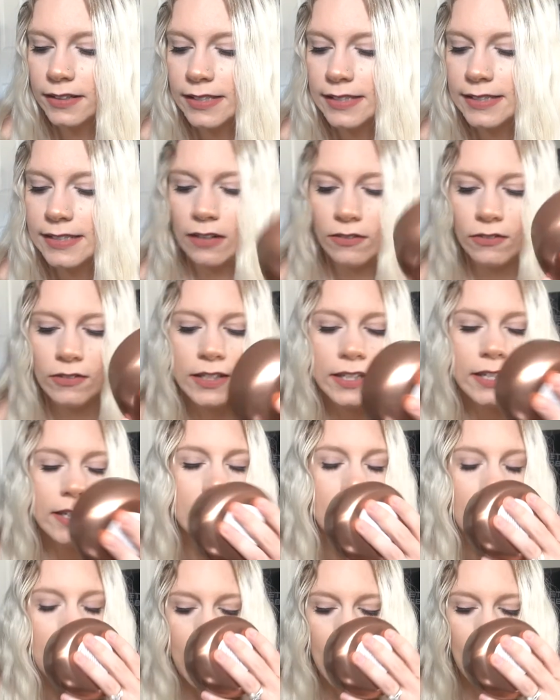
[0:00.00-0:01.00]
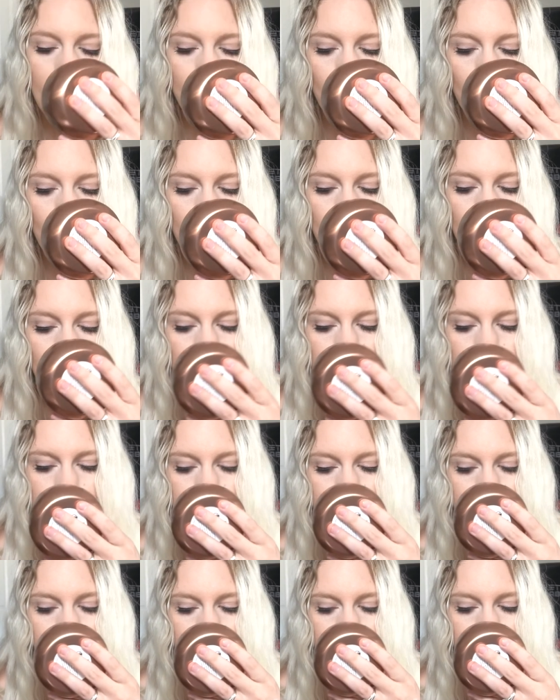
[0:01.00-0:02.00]
Definitely apple.
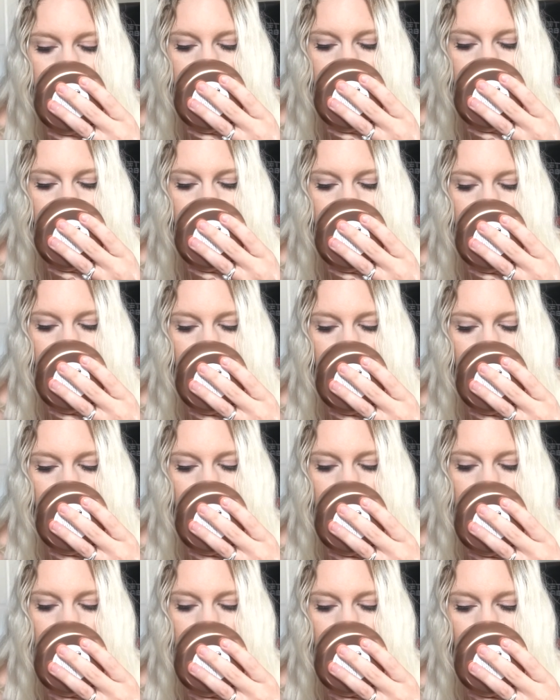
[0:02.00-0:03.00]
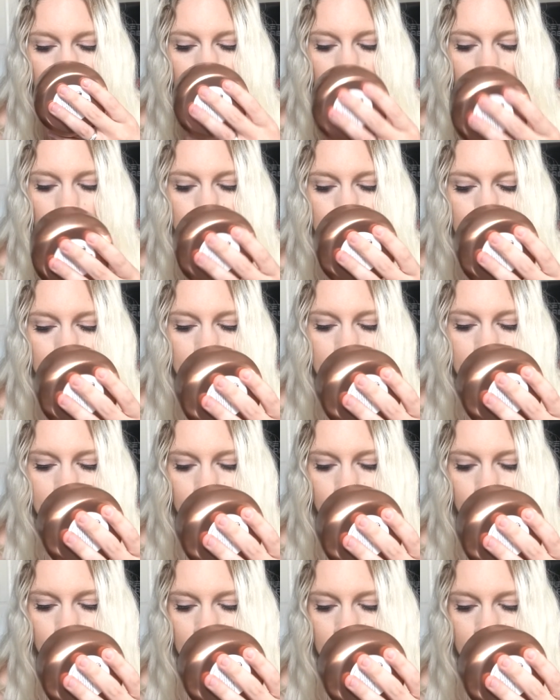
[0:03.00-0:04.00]
Apple and
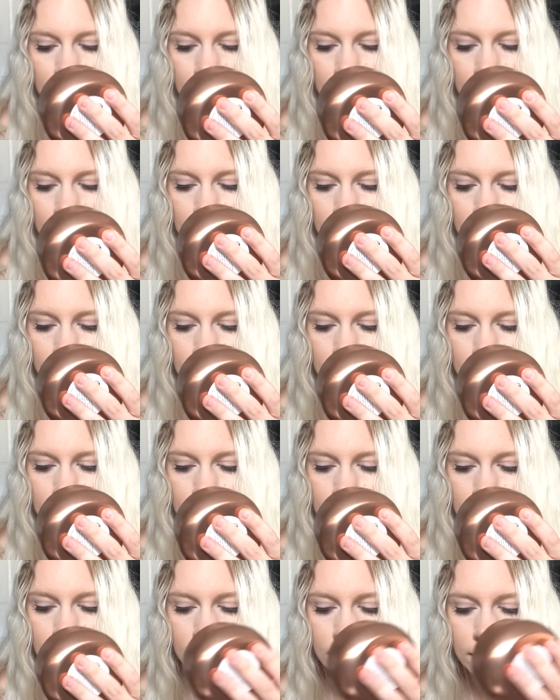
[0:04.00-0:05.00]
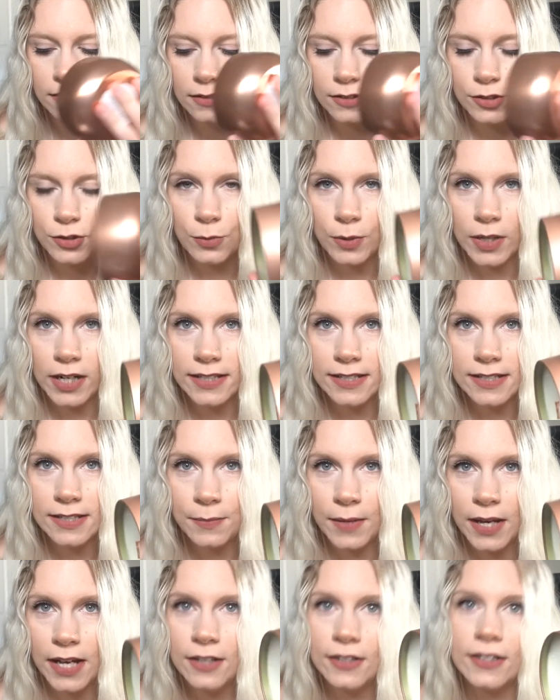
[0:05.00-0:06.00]
cinnamon is what I
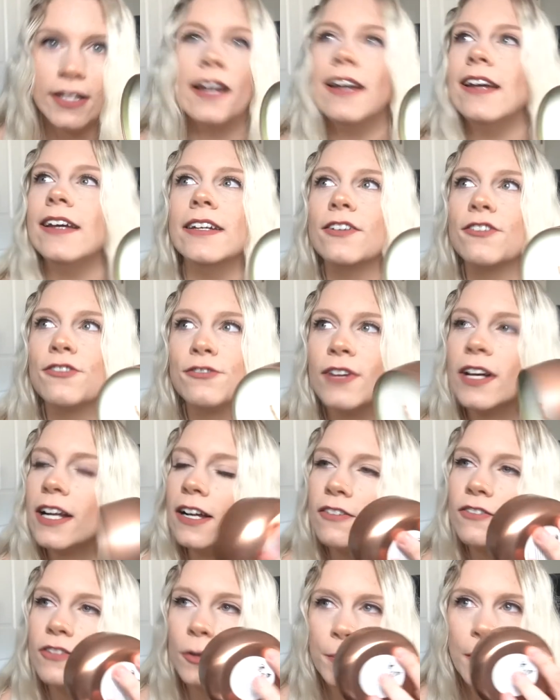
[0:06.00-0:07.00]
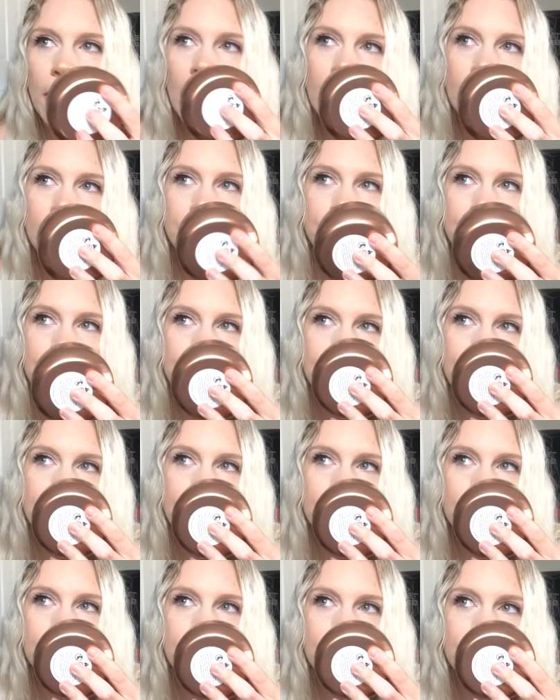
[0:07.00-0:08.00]
smell like right off the bat.
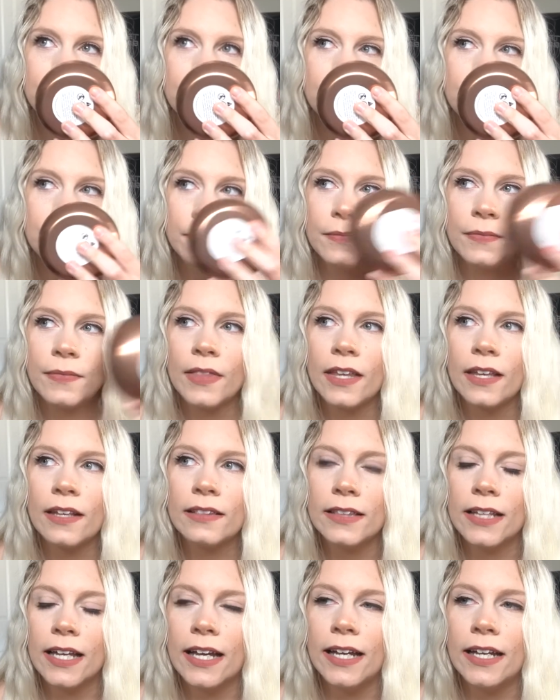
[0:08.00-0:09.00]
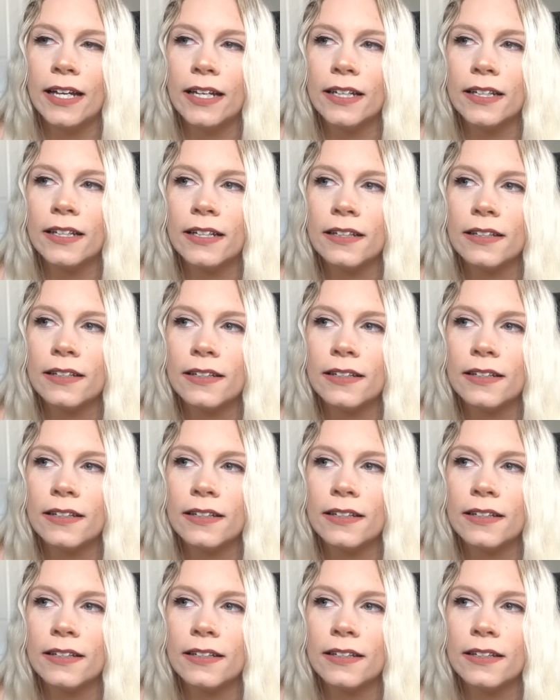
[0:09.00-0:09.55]
Like,